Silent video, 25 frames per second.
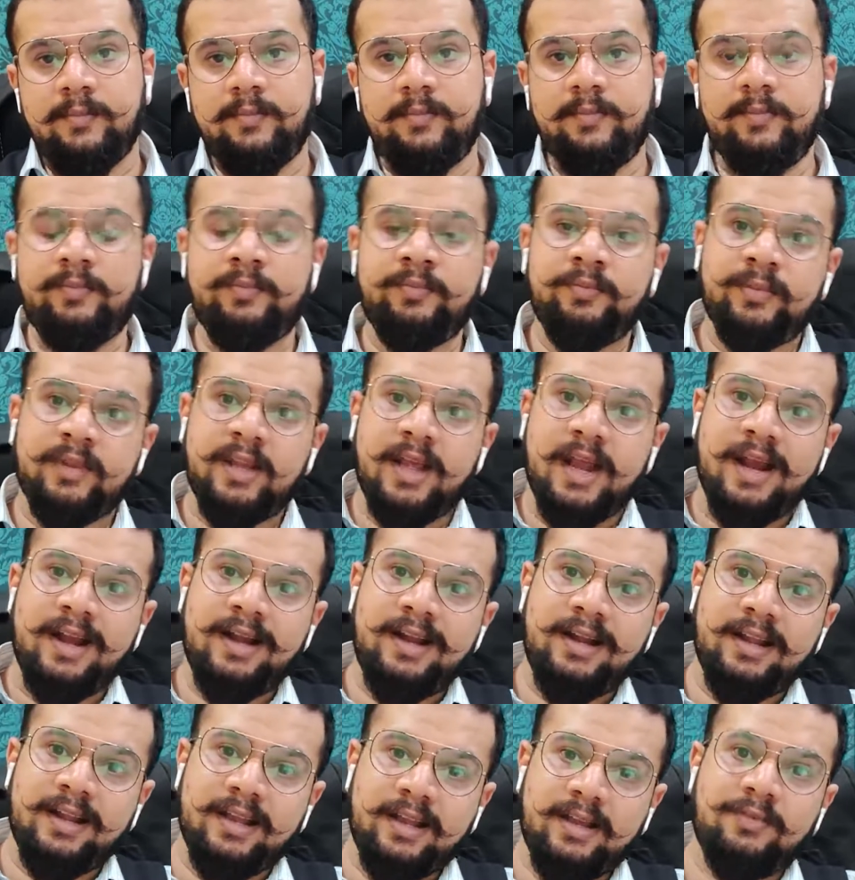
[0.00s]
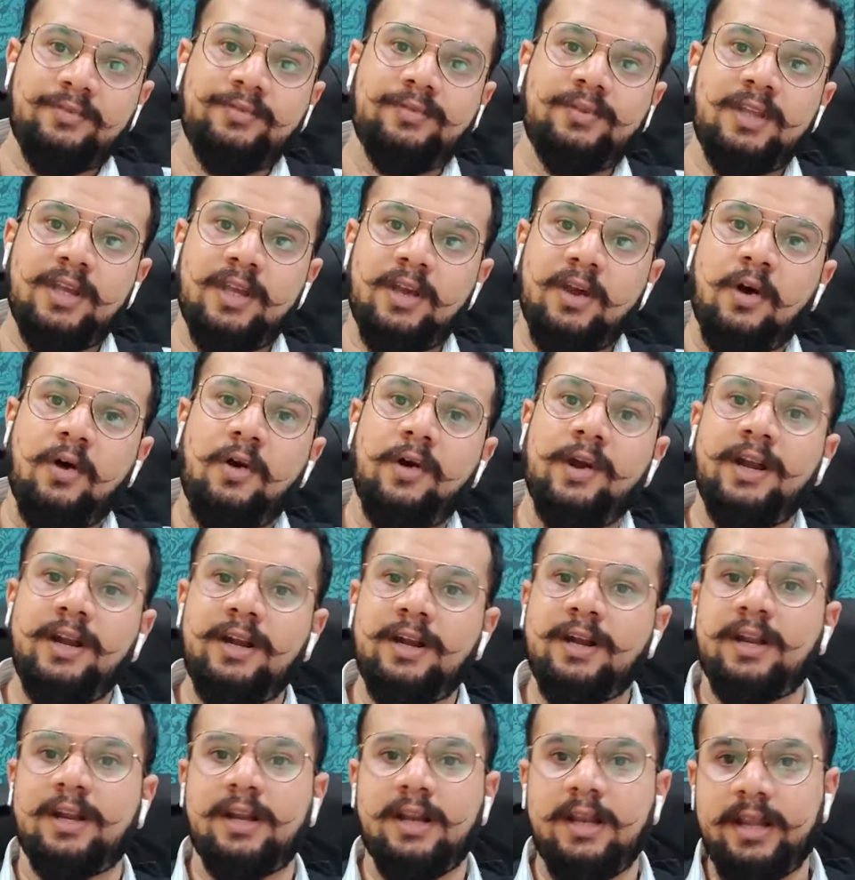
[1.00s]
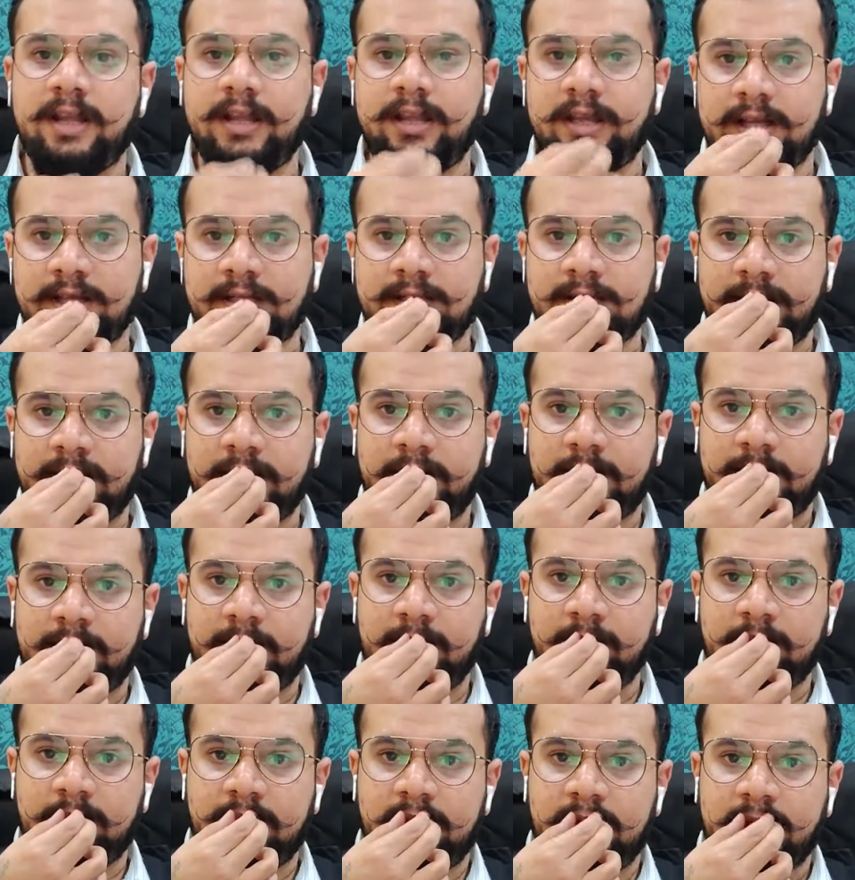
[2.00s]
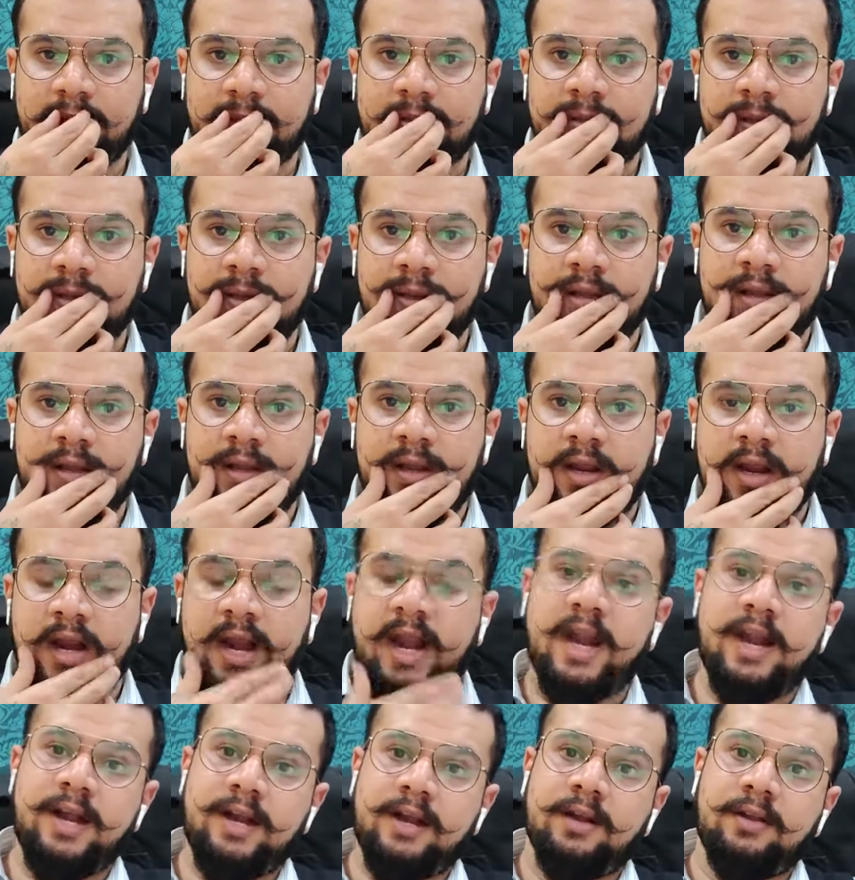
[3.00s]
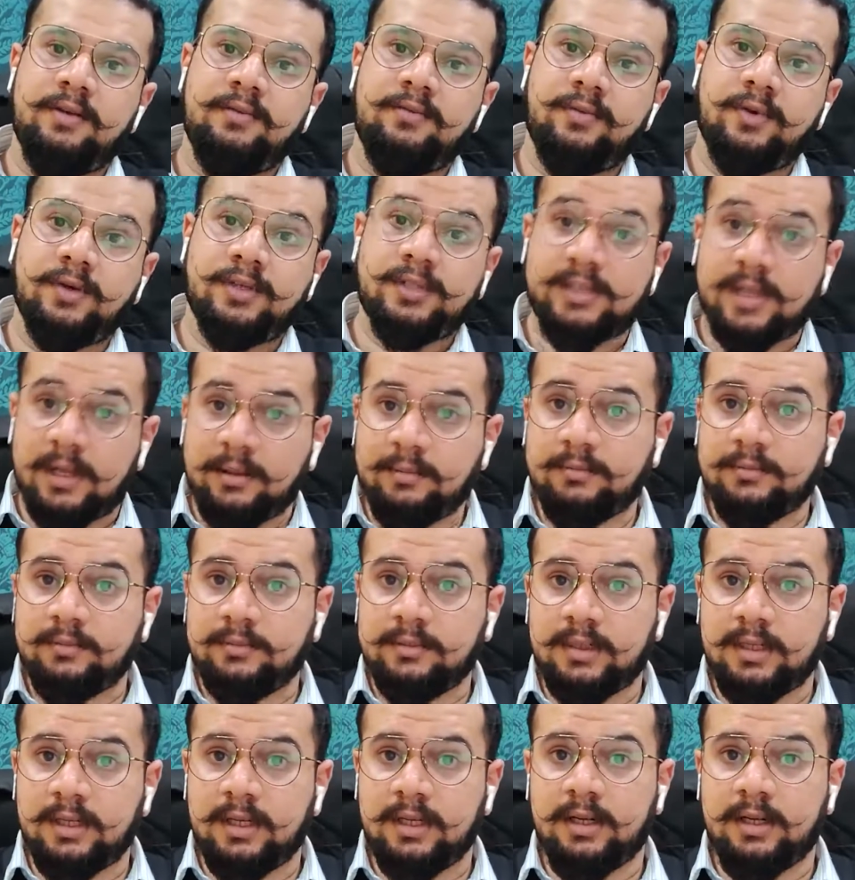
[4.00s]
And if the oil drilling is taking place and for some